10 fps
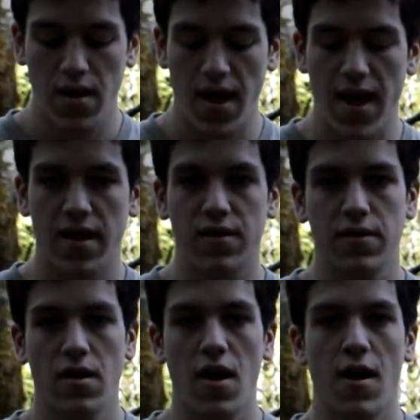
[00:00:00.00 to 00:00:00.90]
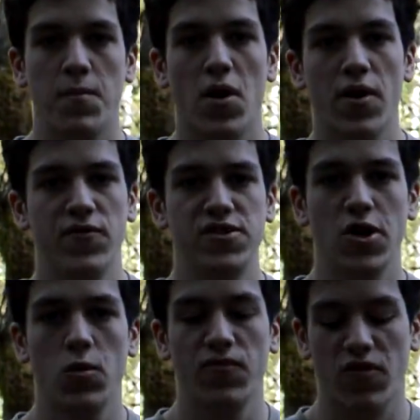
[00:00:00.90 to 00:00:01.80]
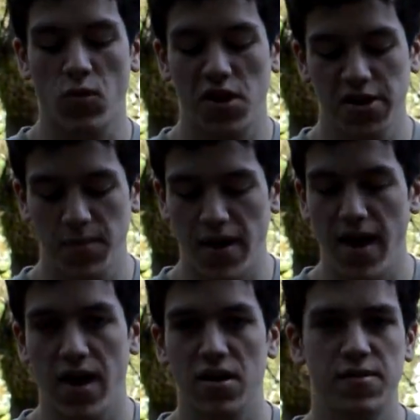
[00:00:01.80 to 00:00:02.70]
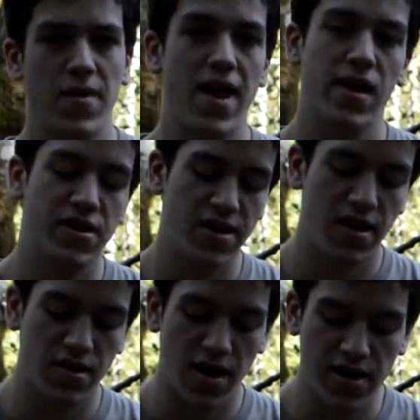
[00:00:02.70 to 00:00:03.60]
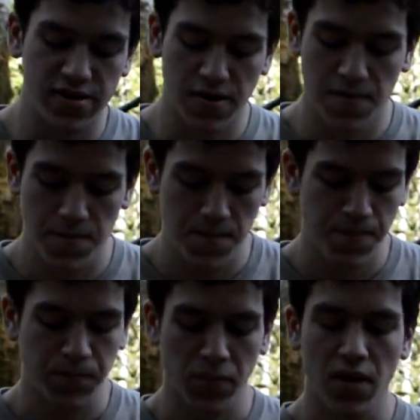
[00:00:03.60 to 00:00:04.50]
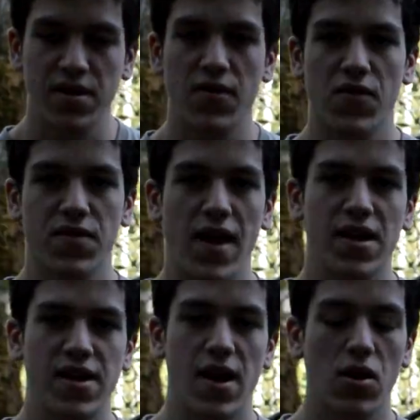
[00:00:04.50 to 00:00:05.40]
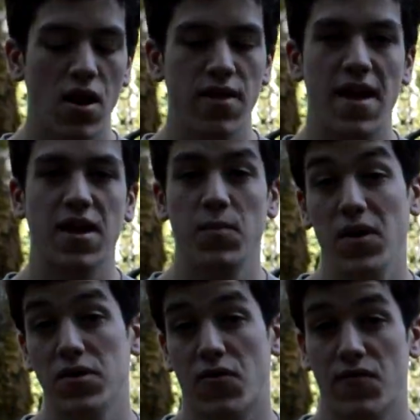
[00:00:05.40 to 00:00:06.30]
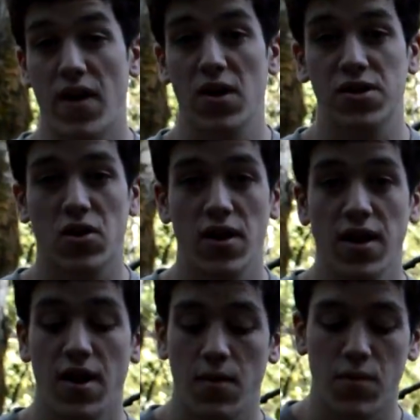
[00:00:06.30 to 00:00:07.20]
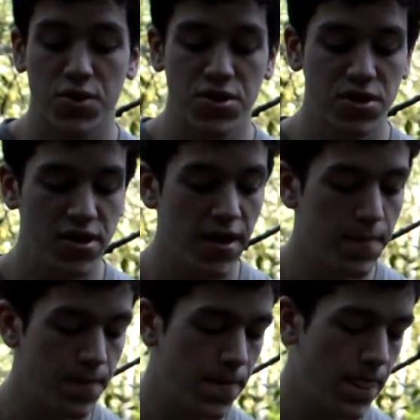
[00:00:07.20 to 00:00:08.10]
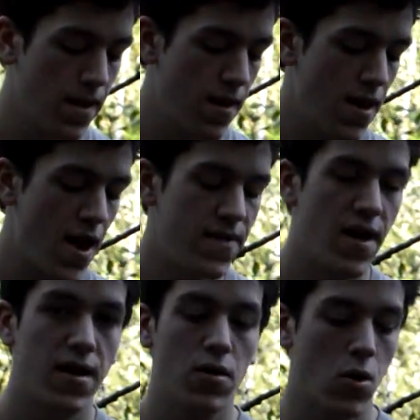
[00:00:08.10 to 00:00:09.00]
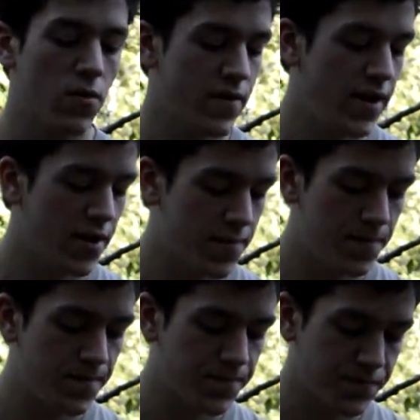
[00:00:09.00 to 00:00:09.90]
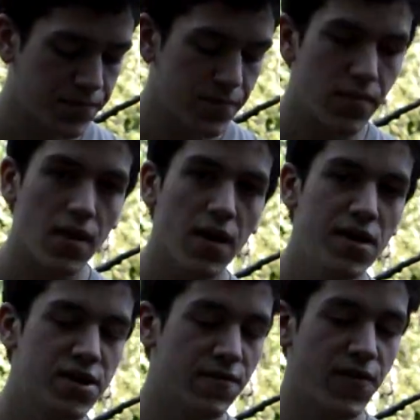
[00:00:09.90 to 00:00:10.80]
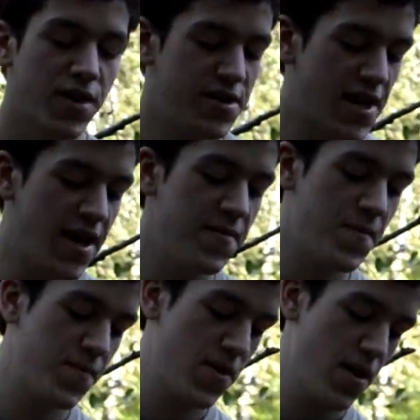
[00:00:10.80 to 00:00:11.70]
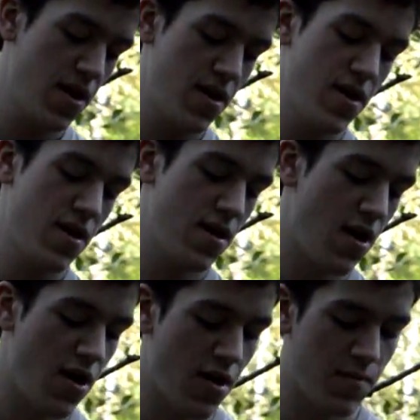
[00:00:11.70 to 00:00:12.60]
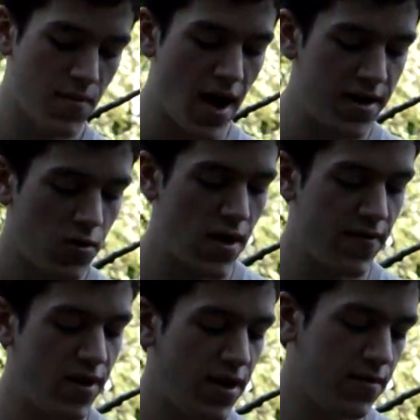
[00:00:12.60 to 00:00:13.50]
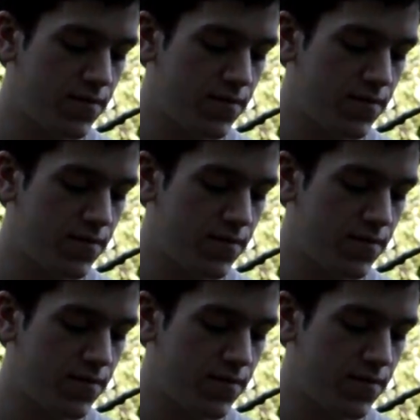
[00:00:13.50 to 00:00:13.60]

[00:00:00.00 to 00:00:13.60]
and a bar of soap for washing my hands, some hand sanitizer, different things, and a lot of that can be used for fire starting in an emergency. And then over here is the fun side. I don't have any